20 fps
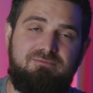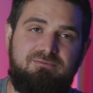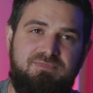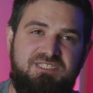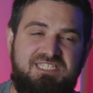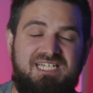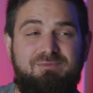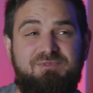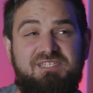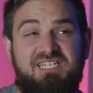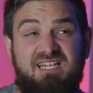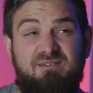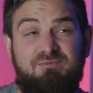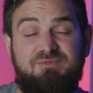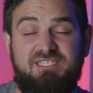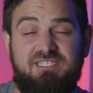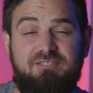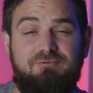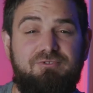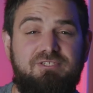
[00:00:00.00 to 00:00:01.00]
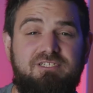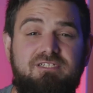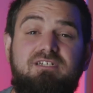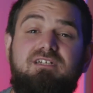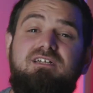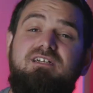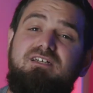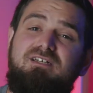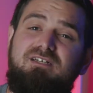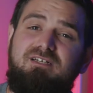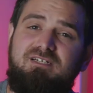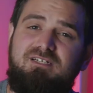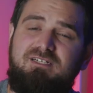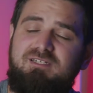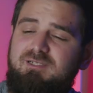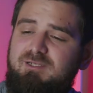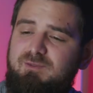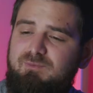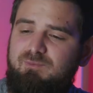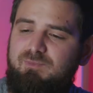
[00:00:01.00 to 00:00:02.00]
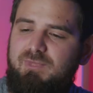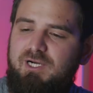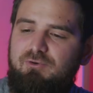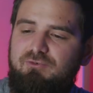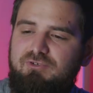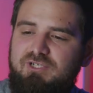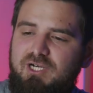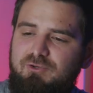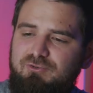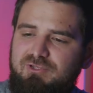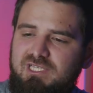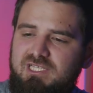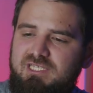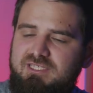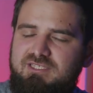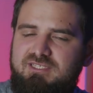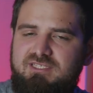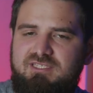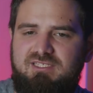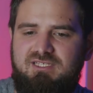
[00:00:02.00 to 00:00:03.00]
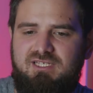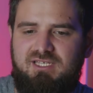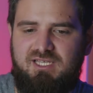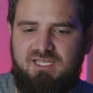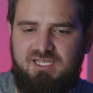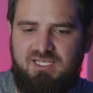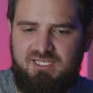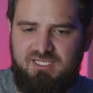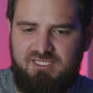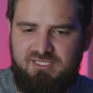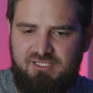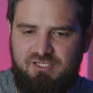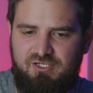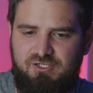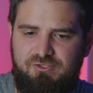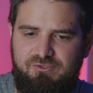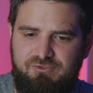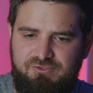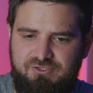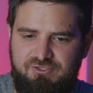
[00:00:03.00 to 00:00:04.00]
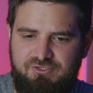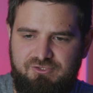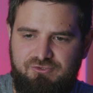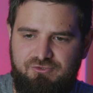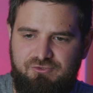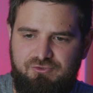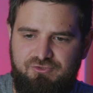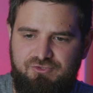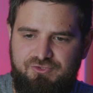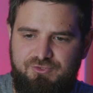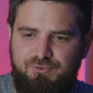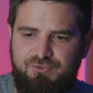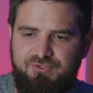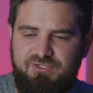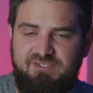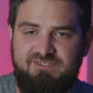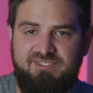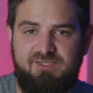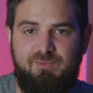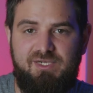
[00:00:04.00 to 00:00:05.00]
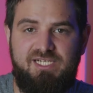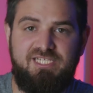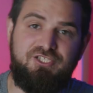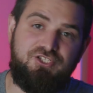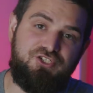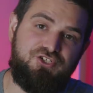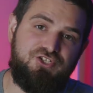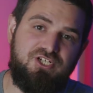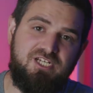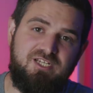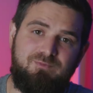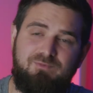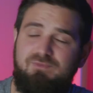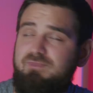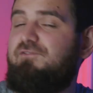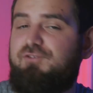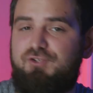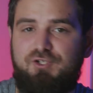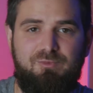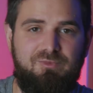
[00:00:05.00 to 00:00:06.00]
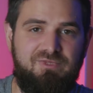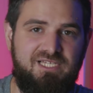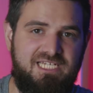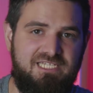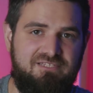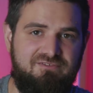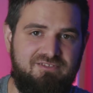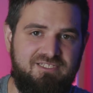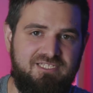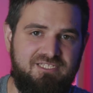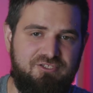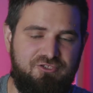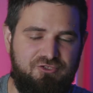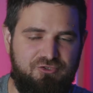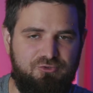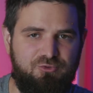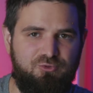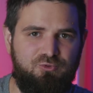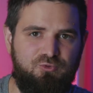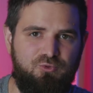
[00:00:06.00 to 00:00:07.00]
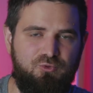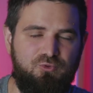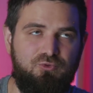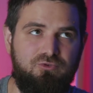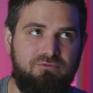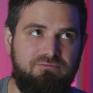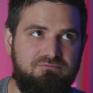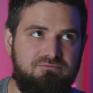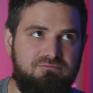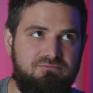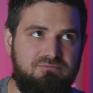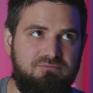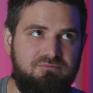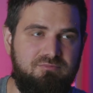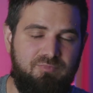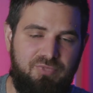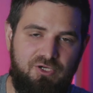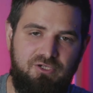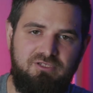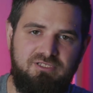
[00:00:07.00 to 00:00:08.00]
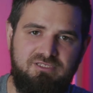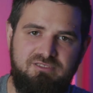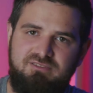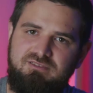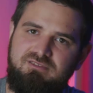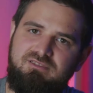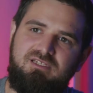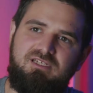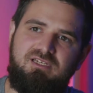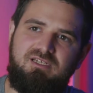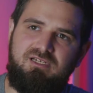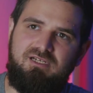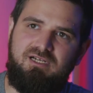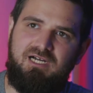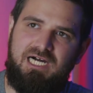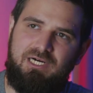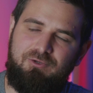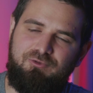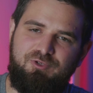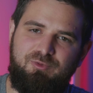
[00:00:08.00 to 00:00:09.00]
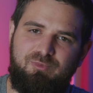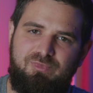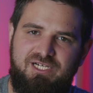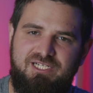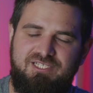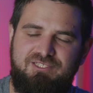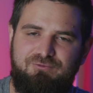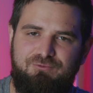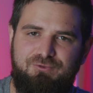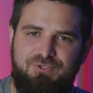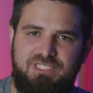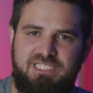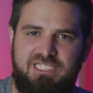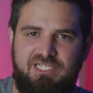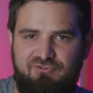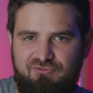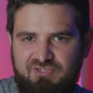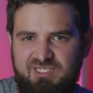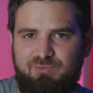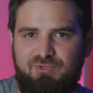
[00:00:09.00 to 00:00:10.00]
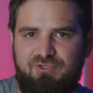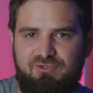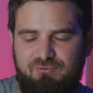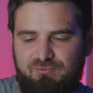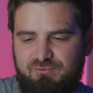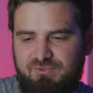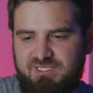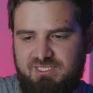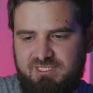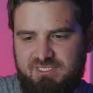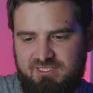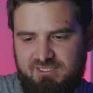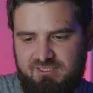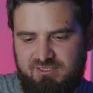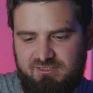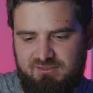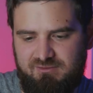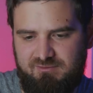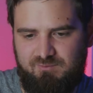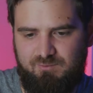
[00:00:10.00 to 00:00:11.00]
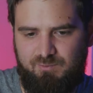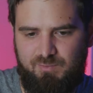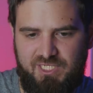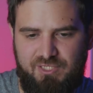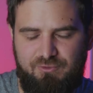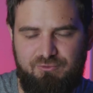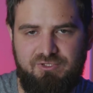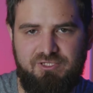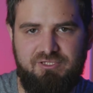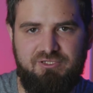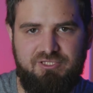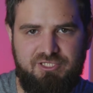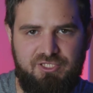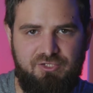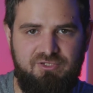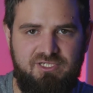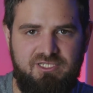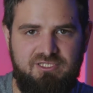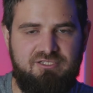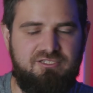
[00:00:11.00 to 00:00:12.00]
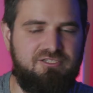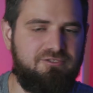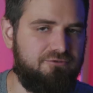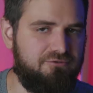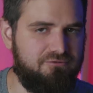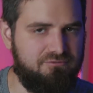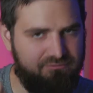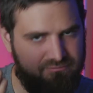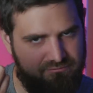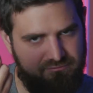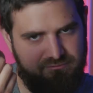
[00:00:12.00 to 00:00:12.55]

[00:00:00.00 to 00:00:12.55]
sometimes there were power outlets, and also during the bus trip from Latvia to Poland, our bus was equipped with a power socket, so